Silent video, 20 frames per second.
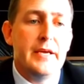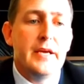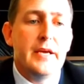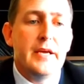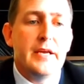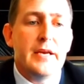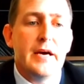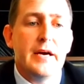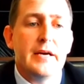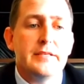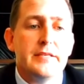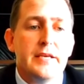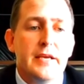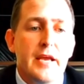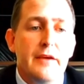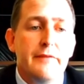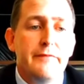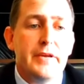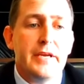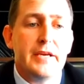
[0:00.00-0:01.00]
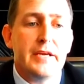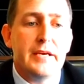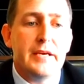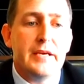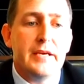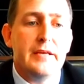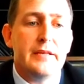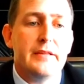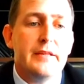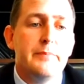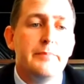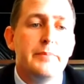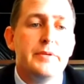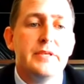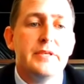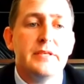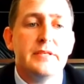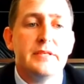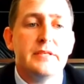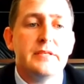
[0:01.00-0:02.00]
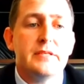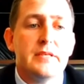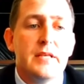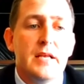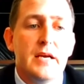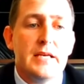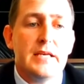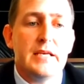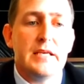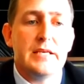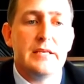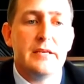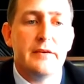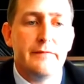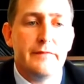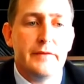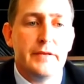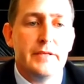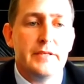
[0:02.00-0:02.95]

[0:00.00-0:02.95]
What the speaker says: Now in South Africa, the position is slightly different.